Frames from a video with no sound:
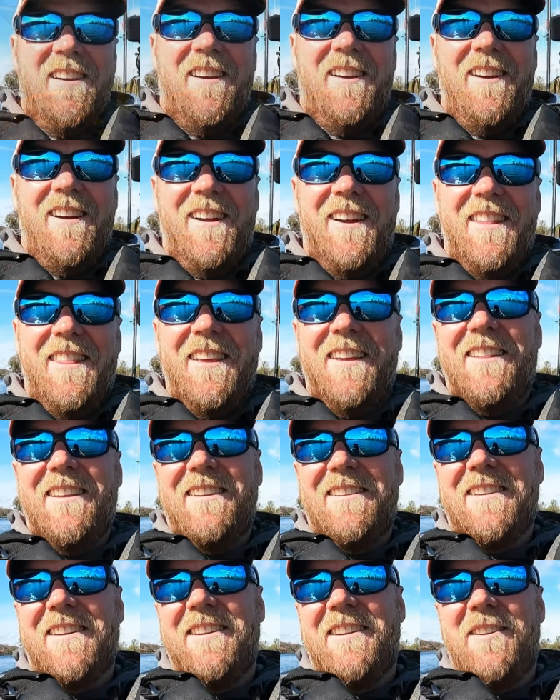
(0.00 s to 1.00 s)
Alright, I think
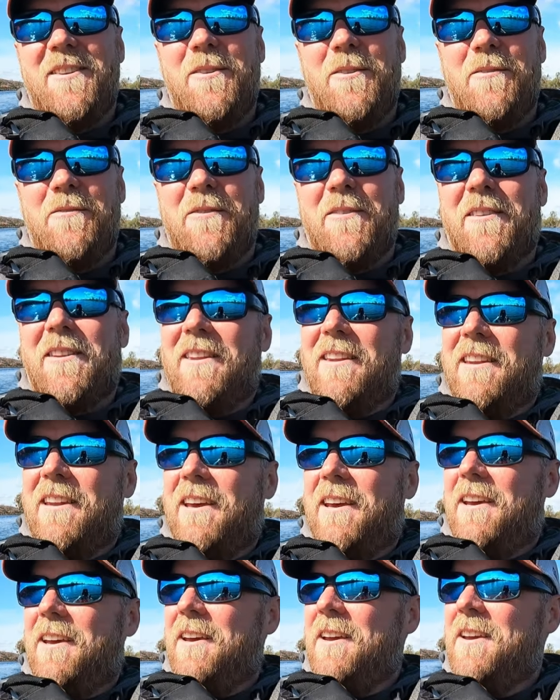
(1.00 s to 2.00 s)
that's going to do it for the
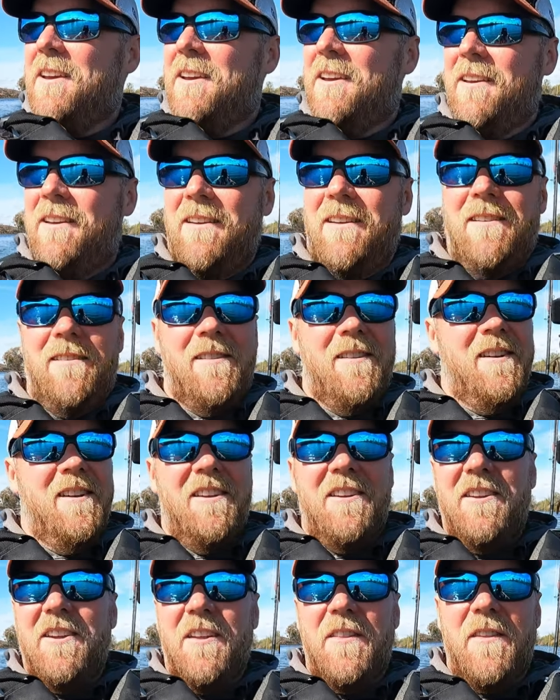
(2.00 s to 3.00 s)
day.
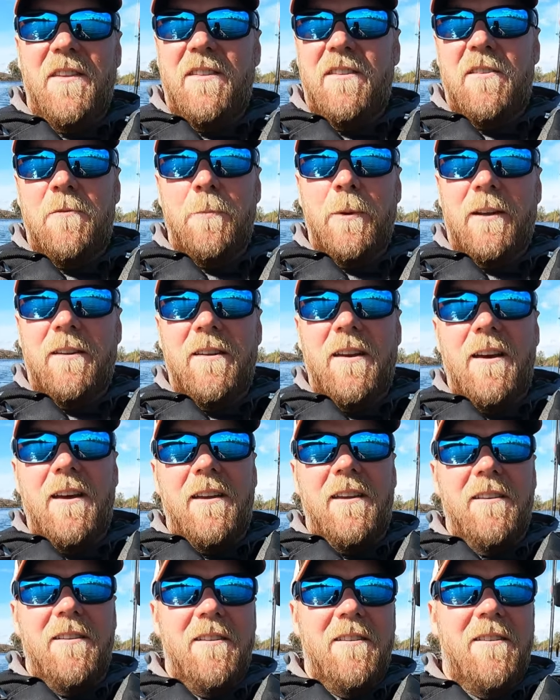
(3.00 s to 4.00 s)
Nothing
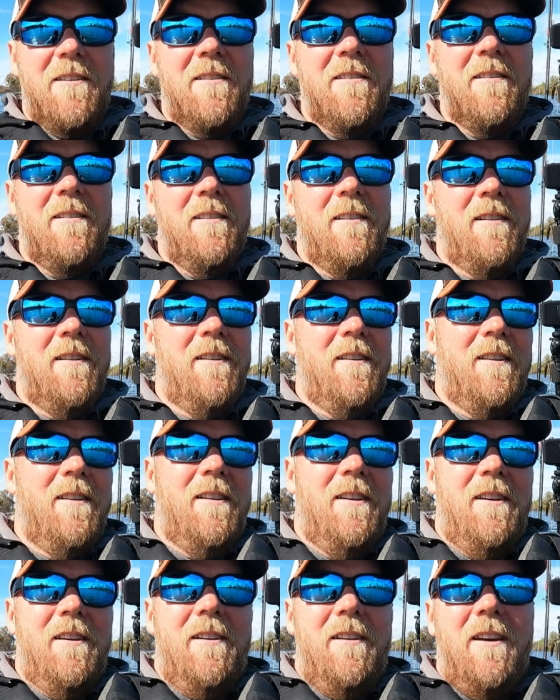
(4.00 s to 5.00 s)
spectacular.
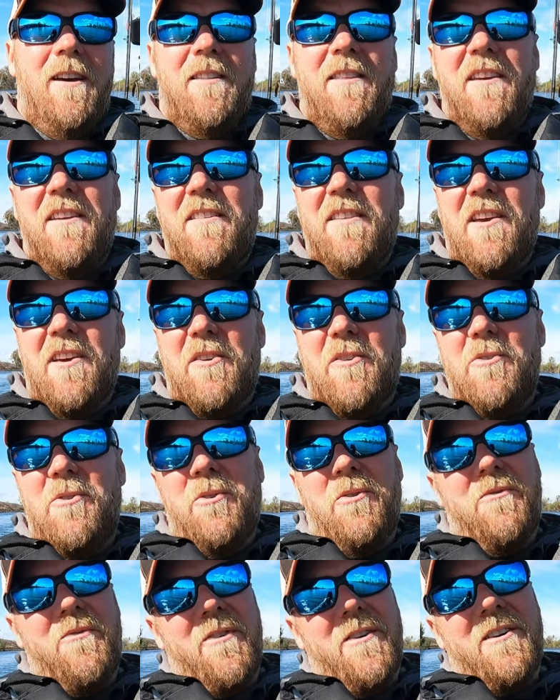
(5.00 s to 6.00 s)
I think that
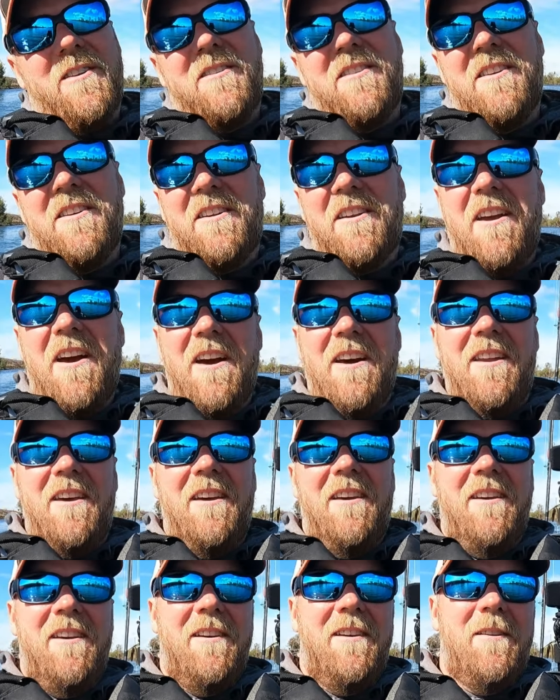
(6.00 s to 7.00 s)
cold front did kind of
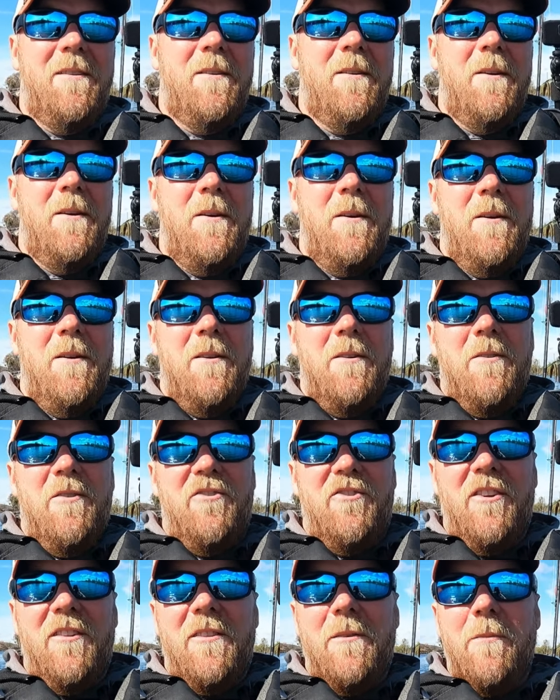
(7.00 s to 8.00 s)

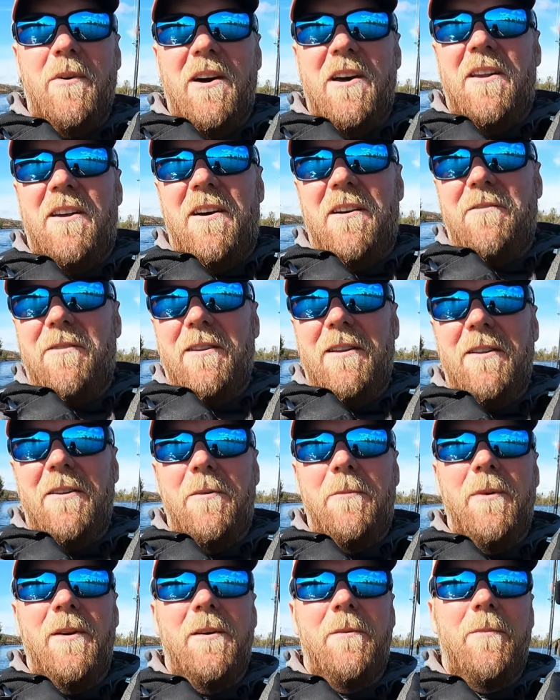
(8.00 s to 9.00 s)
shut the bite off a little
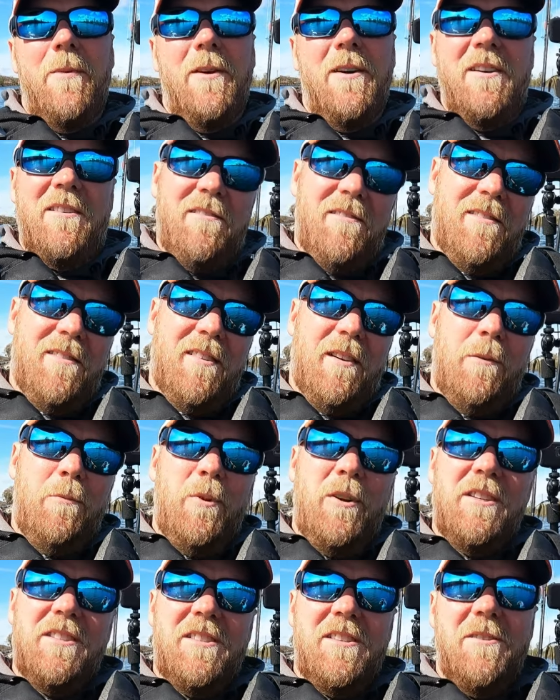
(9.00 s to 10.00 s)
bit, but I
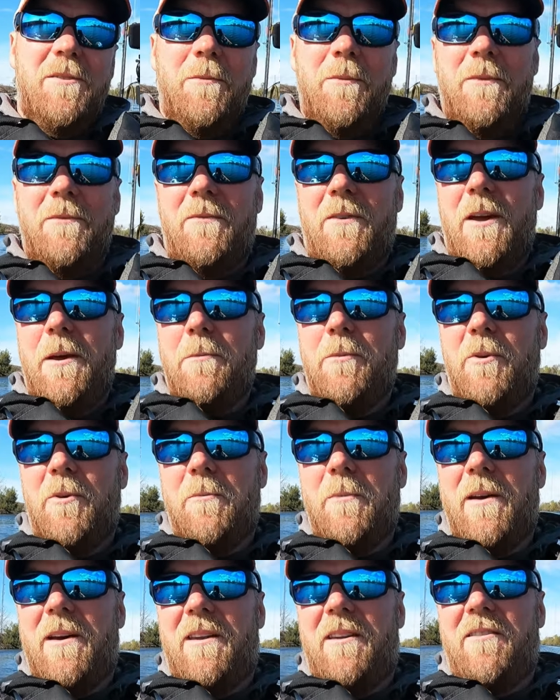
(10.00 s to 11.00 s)
was still able to
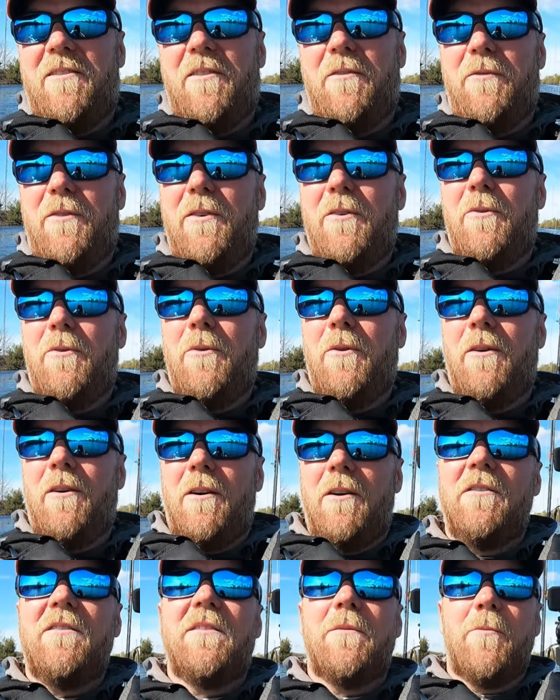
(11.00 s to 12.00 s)
manage a few
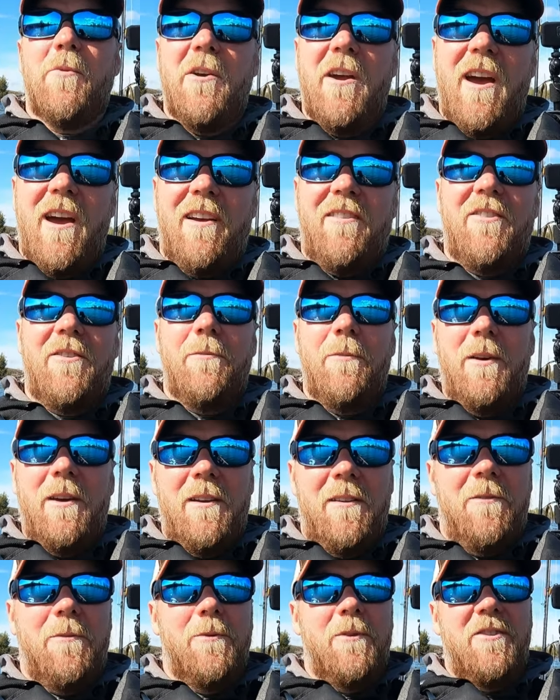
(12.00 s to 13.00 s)
on some reaction
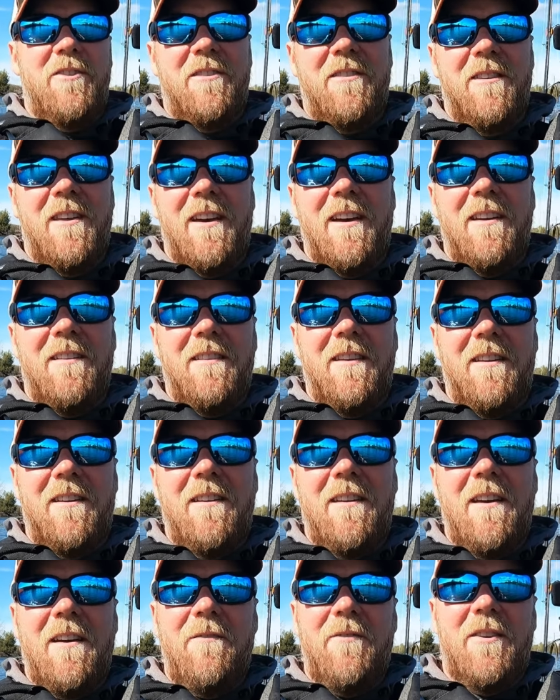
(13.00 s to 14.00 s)
baits, which is nice. I didn't
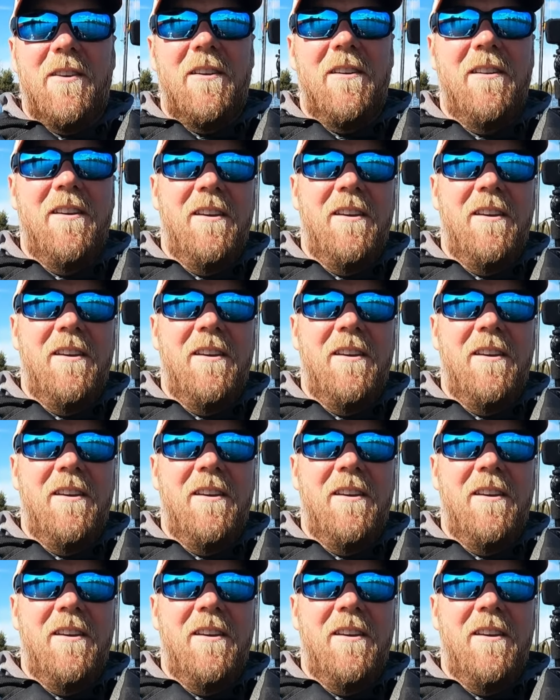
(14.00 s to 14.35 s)
have to